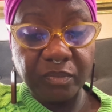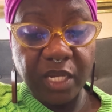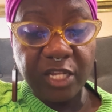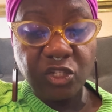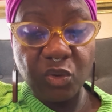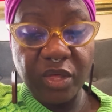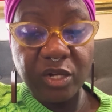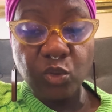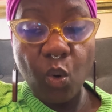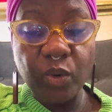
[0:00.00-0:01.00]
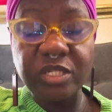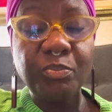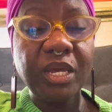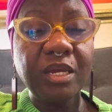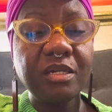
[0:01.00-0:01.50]
And so that has always
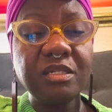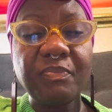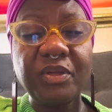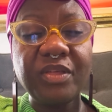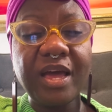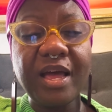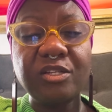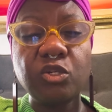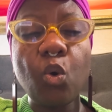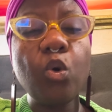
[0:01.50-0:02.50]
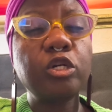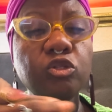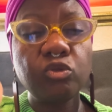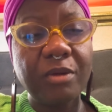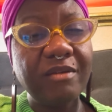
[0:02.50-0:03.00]
been something that has coursed
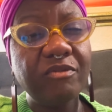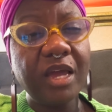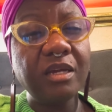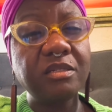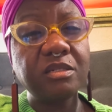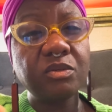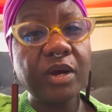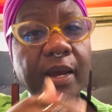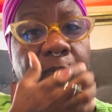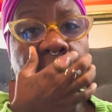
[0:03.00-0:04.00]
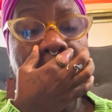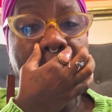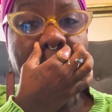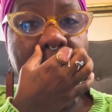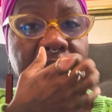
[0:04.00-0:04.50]
through my veins, right?
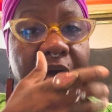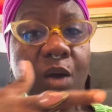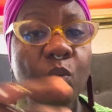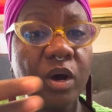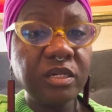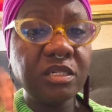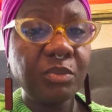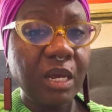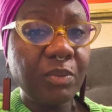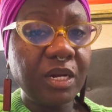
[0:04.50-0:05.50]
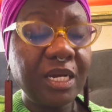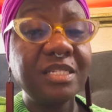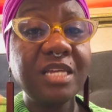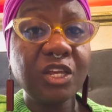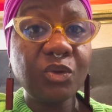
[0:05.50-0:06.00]
And I want to be able to
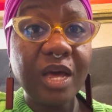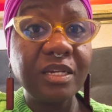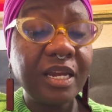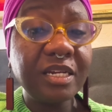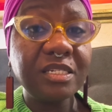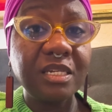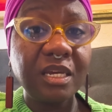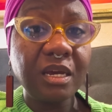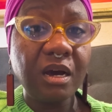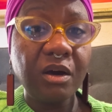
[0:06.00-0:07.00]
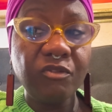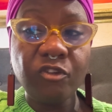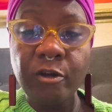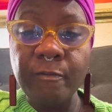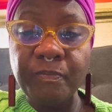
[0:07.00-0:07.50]
continue that legacy of
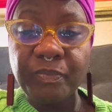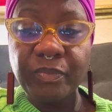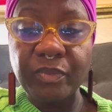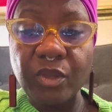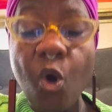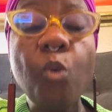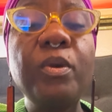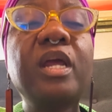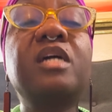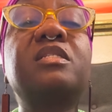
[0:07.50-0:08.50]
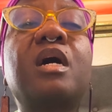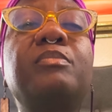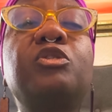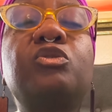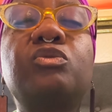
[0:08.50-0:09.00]
opening us up
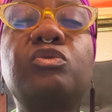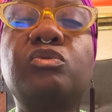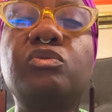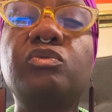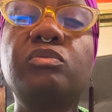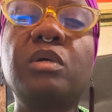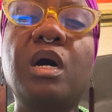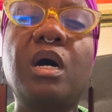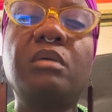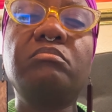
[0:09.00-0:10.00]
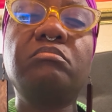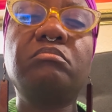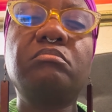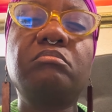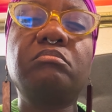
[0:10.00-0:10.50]
to
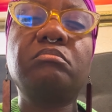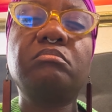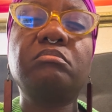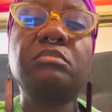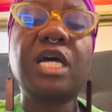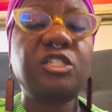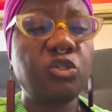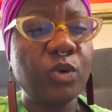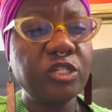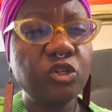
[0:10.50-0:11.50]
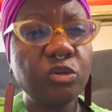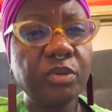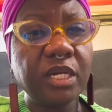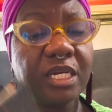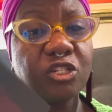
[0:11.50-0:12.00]
not just Western,
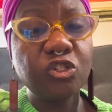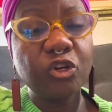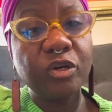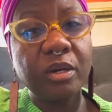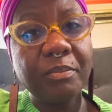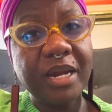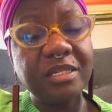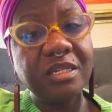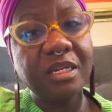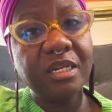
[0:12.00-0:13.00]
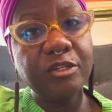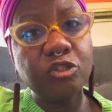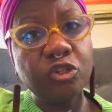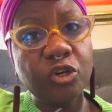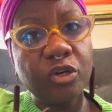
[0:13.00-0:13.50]
but Eastern medicine,
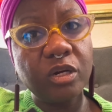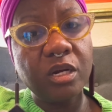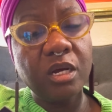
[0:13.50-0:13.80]
Eastern